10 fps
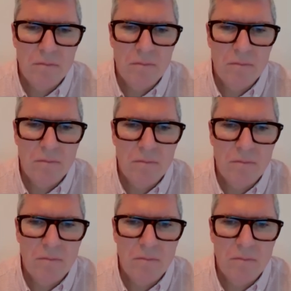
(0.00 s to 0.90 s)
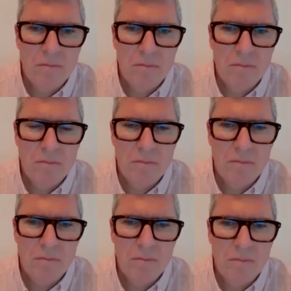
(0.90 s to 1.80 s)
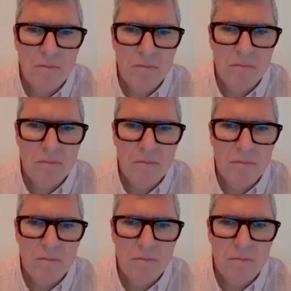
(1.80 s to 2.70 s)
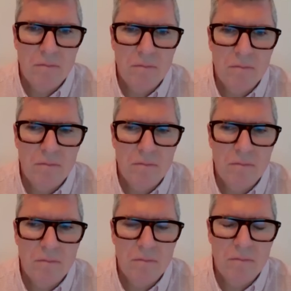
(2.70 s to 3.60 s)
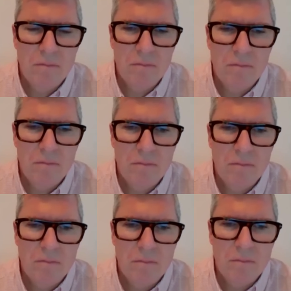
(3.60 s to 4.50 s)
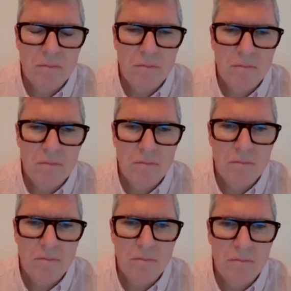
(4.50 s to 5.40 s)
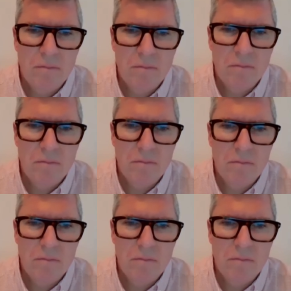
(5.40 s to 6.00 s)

[no speech]